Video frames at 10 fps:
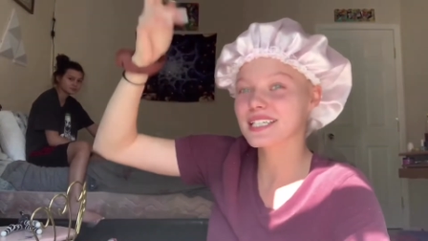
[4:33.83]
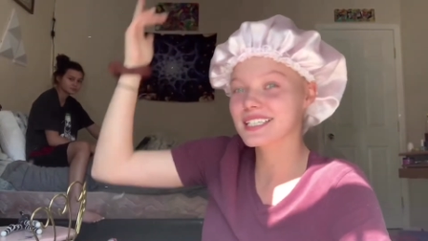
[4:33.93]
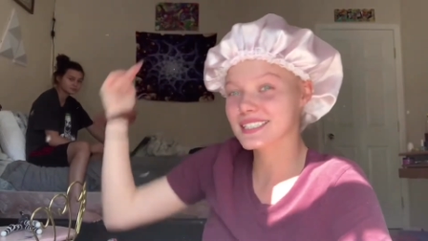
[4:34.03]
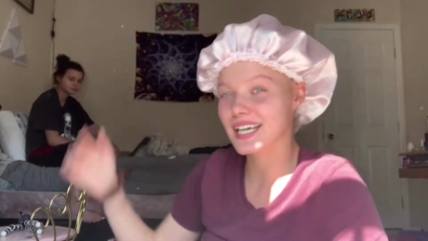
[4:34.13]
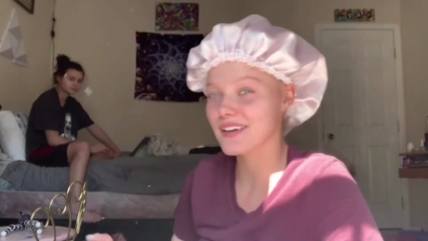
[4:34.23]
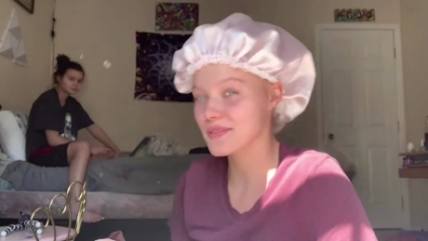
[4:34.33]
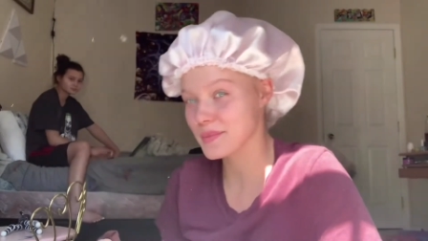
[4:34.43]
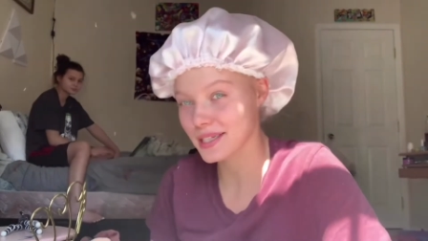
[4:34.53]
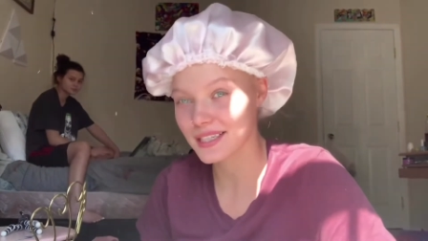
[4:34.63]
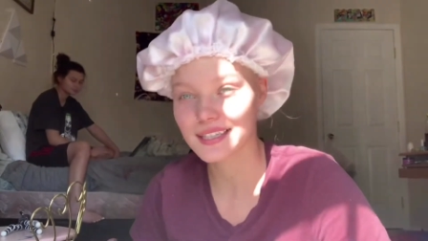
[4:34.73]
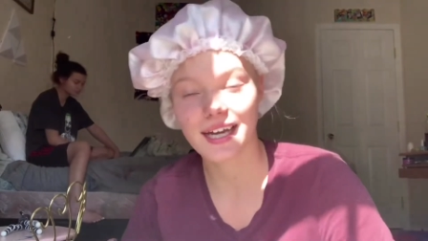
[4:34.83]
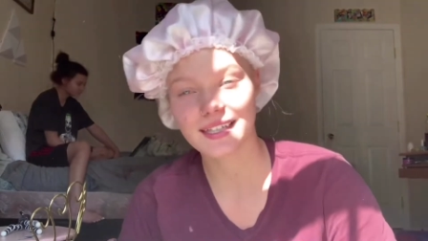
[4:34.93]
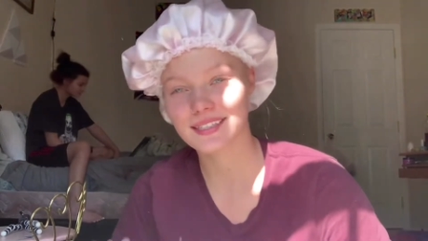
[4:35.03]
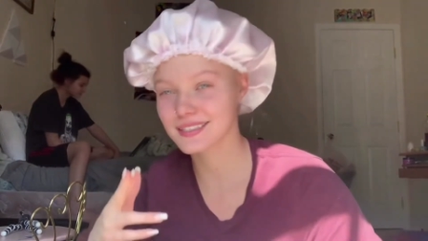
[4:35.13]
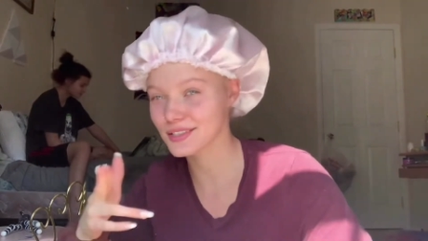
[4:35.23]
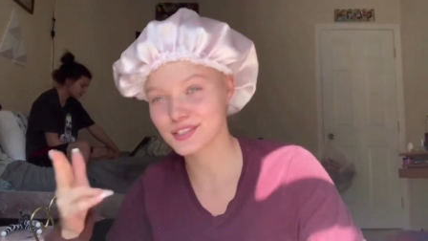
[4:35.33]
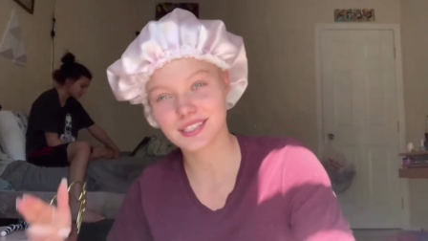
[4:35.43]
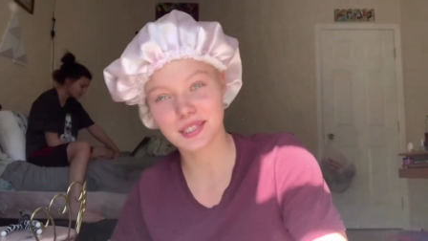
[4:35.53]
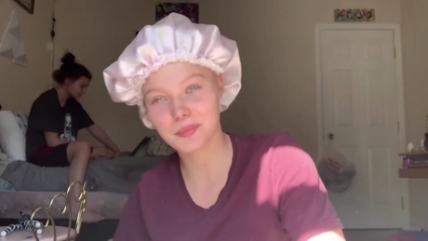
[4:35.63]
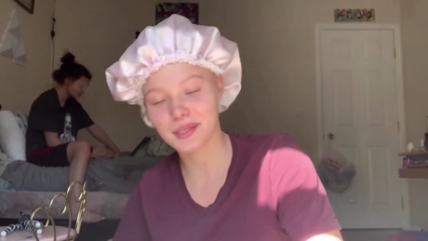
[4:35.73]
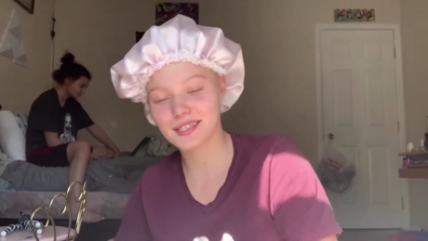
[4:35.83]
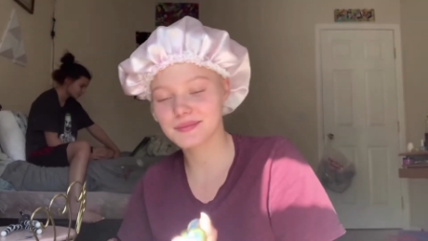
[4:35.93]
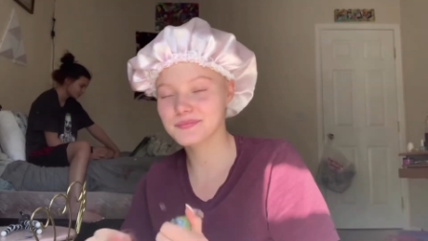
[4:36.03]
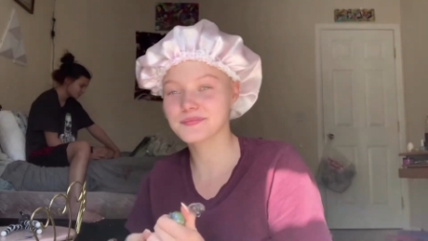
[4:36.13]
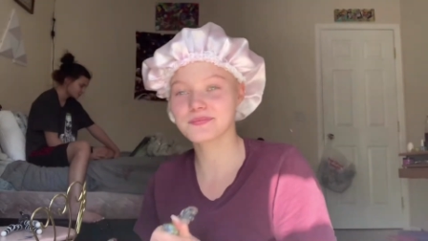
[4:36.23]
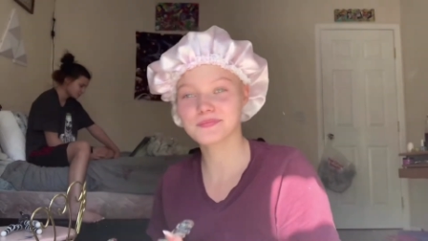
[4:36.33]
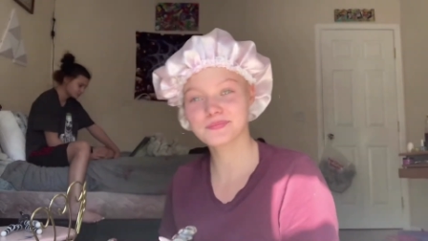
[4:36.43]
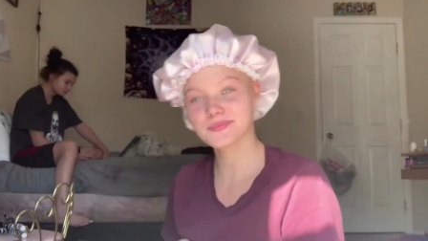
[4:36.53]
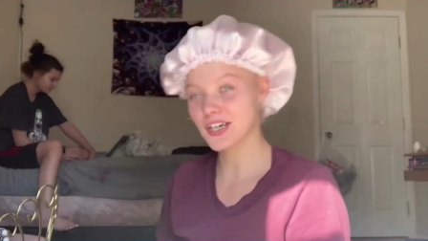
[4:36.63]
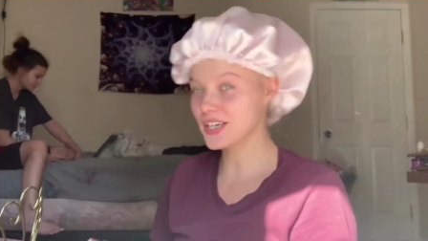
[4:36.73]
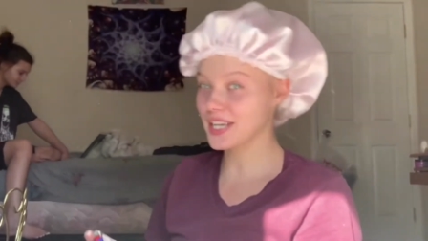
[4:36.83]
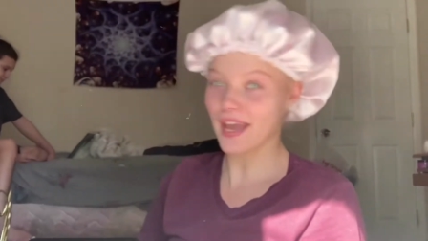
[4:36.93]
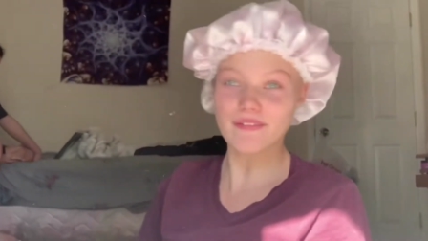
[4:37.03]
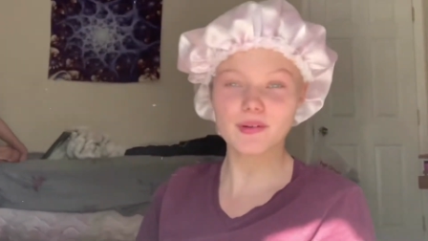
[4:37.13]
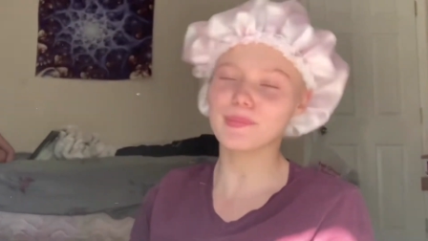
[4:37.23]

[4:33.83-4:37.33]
to everybody that is still sleeping. Could never be